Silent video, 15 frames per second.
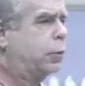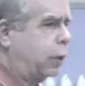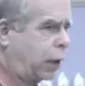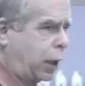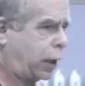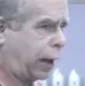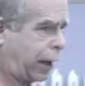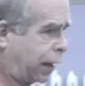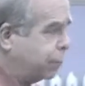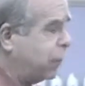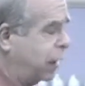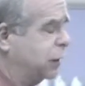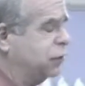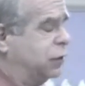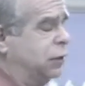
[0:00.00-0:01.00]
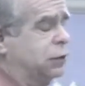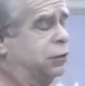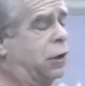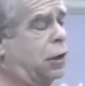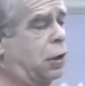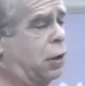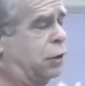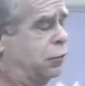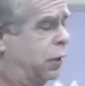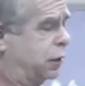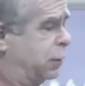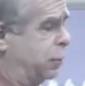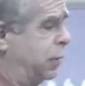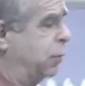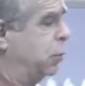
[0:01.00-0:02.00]
I, my understanding is our
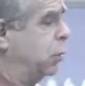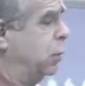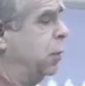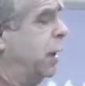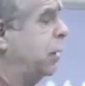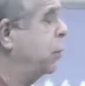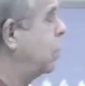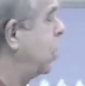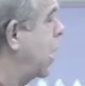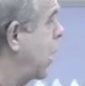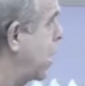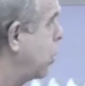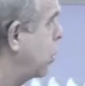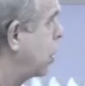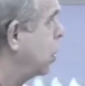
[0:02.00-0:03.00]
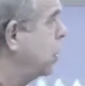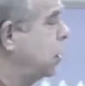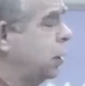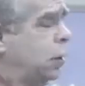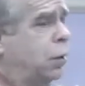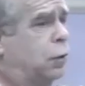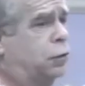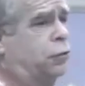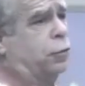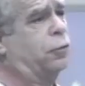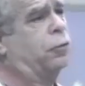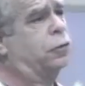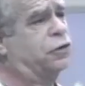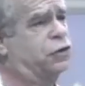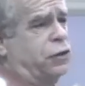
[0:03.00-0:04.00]
contracted people we pay per hour. So
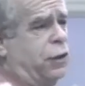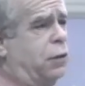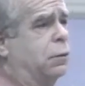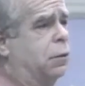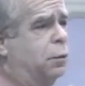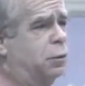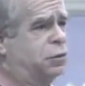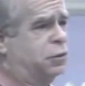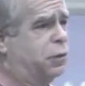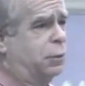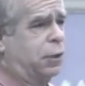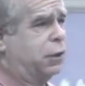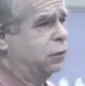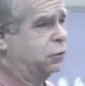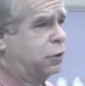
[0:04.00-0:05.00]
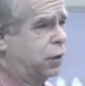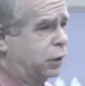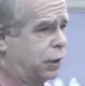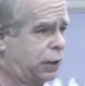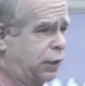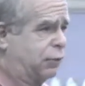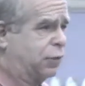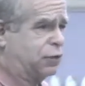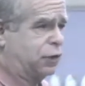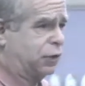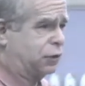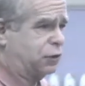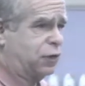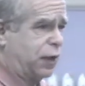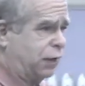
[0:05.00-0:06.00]
if we're sharing with somebody, it's not going to give us a
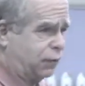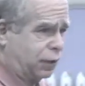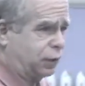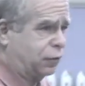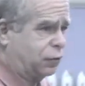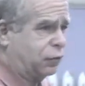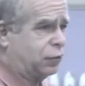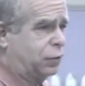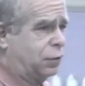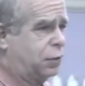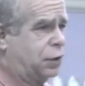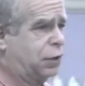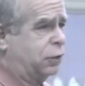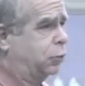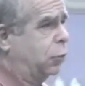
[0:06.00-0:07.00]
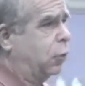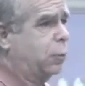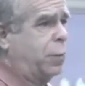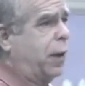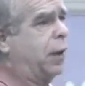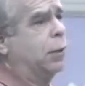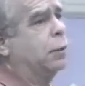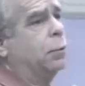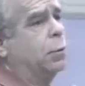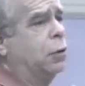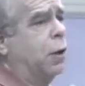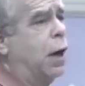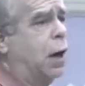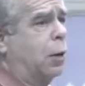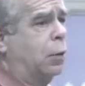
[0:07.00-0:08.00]
savings, because we're only paying them
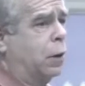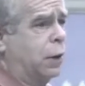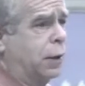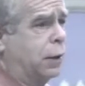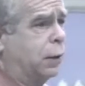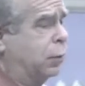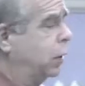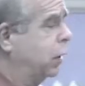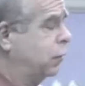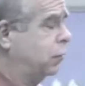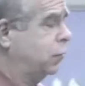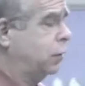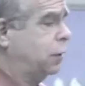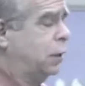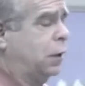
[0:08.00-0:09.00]
per hour anyways.